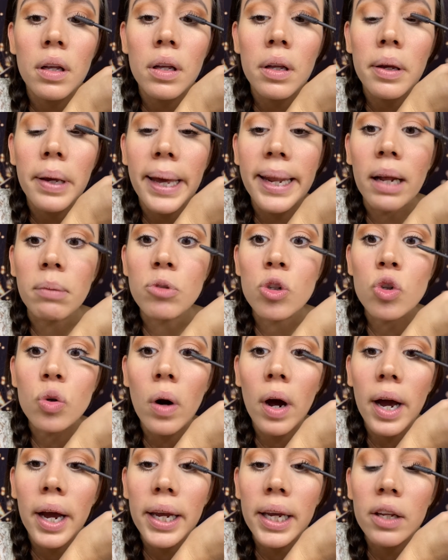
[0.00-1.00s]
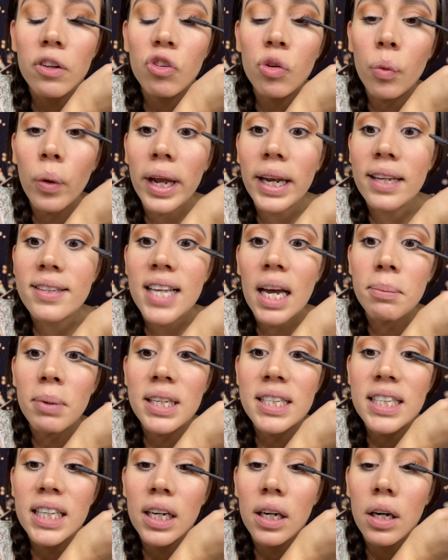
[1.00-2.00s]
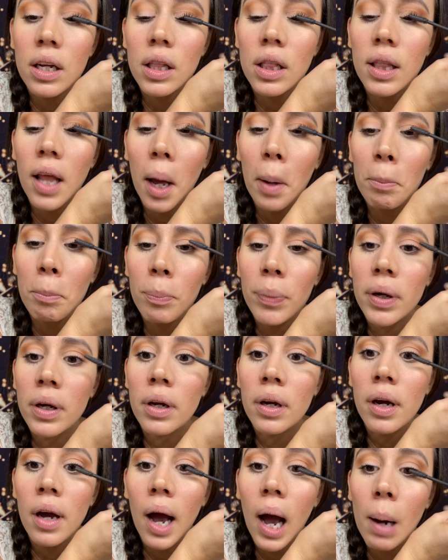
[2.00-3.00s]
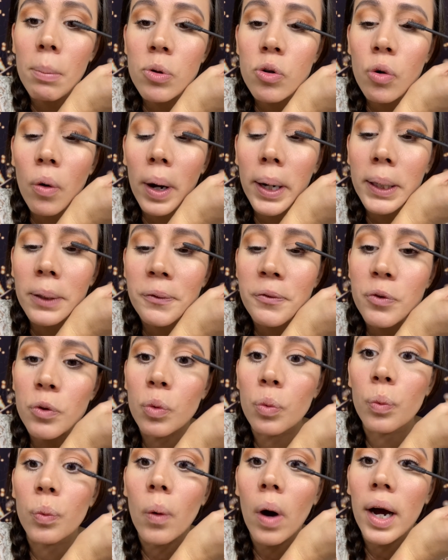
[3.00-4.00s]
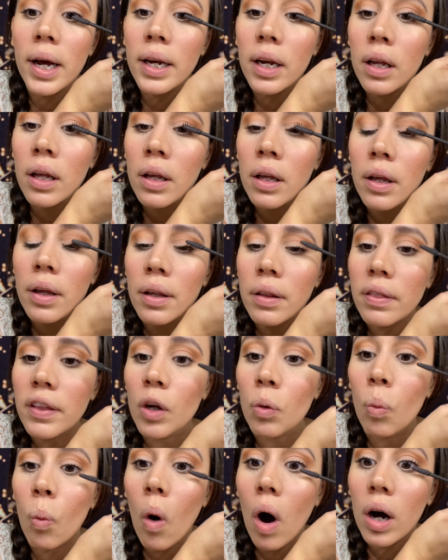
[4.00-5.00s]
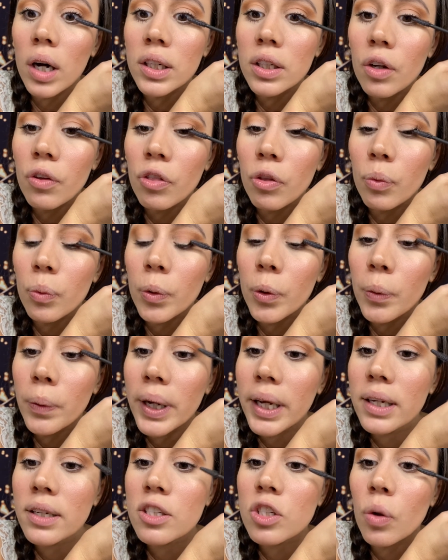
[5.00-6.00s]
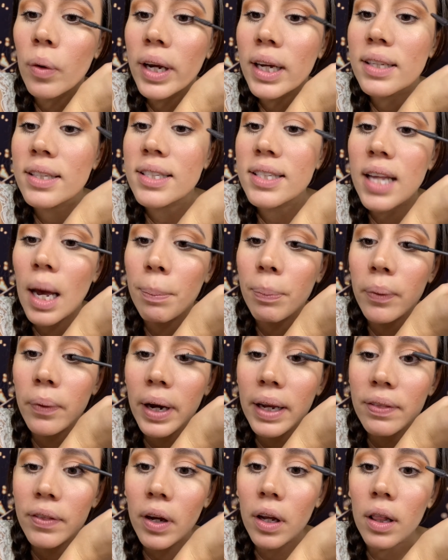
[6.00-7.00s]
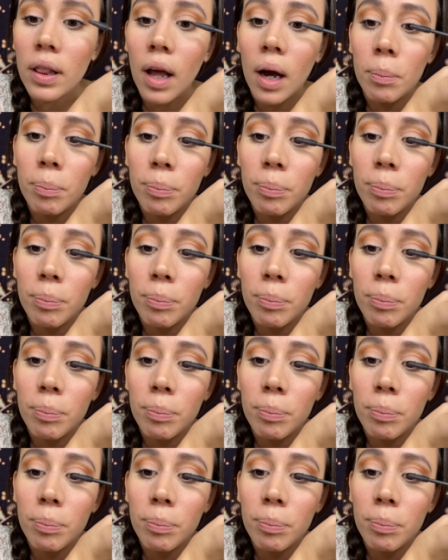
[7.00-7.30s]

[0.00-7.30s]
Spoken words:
And I'm trying to, anytime I see a clump, I'm trying to run the wand through it so it can separate the clump.